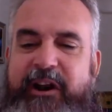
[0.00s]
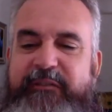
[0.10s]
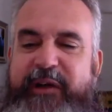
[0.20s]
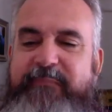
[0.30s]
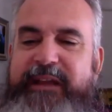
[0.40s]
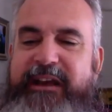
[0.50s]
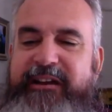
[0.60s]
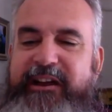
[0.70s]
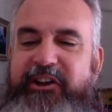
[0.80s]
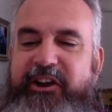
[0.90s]
Marla, if I'm
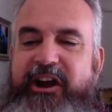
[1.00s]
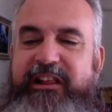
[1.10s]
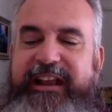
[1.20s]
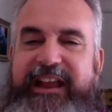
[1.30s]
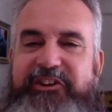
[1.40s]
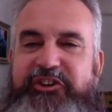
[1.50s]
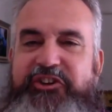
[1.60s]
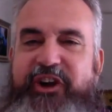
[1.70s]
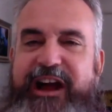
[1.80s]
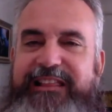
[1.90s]
downing your holiday, you
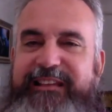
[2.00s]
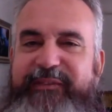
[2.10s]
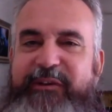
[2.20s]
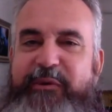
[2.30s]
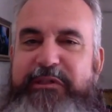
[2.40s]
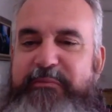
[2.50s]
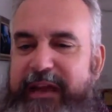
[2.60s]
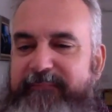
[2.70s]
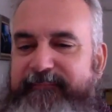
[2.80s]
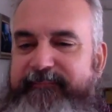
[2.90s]
should try living with
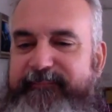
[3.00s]
me.